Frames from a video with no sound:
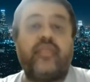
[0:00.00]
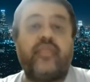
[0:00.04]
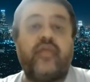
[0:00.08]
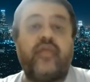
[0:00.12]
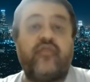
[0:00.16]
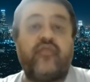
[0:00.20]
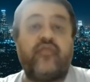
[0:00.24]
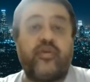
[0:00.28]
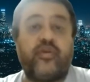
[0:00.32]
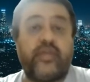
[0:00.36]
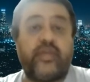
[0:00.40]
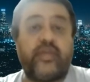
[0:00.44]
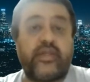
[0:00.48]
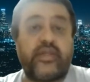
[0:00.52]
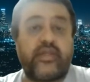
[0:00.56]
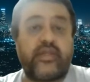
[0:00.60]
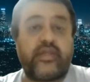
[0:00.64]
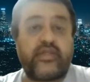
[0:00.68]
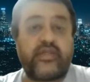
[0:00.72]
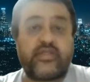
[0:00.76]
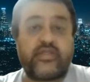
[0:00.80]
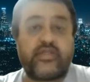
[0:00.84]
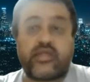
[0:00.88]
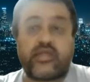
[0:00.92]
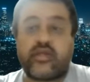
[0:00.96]
would be
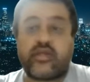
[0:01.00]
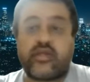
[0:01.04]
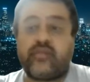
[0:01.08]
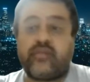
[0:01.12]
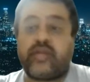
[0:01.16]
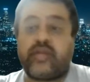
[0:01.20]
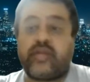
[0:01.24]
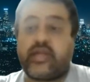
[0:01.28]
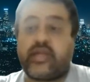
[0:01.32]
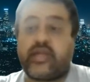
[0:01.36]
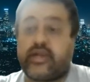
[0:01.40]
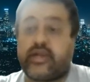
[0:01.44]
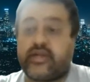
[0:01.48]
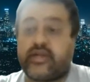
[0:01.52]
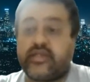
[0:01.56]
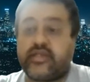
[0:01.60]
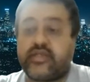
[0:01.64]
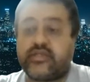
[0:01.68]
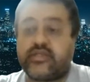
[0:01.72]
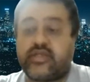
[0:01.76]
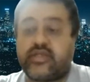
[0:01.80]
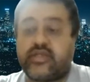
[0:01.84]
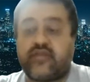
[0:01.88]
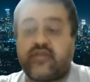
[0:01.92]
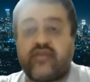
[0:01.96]
increasing by at
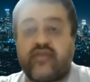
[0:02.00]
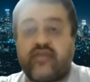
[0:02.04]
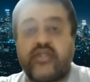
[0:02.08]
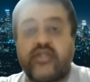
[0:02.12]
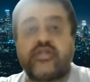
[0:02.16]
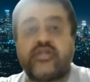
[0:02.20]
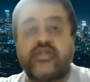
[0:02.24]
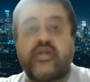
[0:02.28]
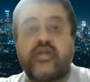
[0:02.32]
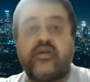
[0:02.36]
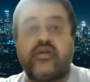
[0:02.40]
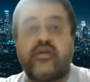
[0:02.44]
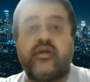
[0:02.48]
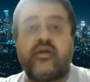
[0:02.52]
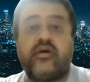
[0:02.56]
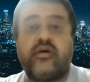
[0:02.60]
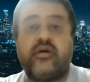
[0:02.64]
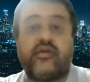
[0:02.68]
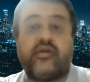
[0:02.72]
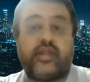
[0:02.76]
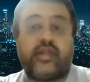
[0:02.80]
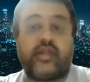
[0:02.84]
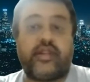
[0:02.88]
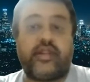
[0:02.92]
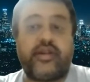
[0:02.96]
least the inflation
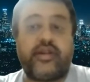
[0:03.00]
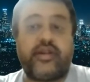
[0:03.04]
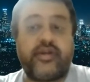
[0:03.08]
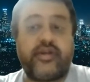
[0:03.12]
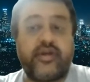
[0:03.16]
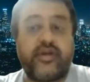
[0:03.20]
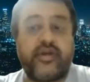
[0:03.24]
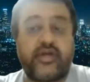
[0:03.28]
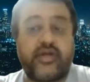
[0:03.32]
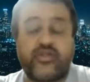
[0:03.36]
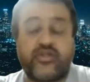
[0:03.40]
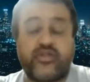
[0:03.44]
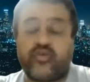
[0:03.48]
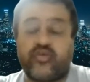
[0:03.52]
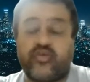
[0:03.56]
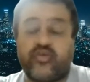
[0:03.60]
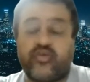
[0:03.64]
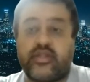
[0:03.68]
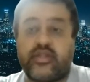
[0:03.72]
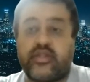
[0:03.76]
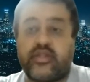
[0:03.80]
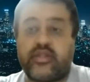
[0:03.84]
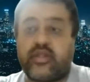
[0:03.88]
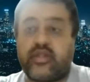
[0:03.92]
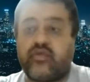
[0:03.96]
rate,
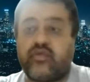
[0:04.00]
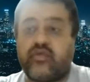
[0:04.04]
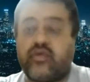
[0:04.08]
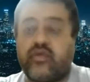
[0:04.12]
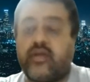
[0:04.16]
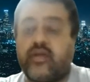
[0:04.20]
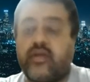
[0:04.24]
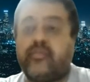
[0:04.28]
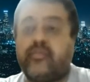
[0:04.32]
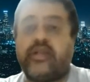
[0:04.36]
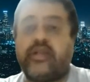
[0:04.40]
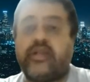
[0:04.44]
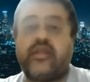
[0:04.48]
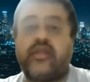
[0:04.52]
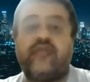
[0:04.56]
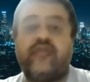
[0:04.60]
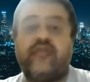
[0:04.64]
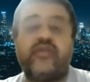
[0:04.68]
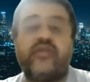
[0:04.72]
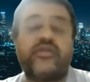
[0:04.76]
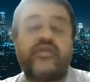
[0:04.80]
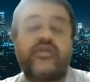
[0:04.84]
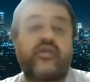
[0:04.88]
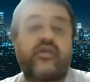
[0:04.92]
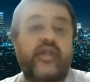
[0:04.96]
assuming they are going up by the
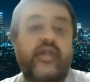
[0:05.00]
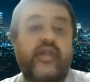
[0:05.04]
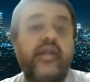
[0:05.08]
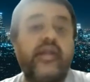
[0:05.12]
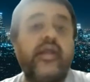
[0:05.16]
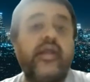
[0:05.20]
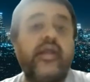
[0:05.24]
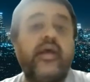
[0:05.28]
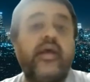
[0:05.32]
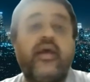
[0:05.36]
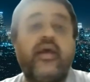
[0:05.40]
inflation rate.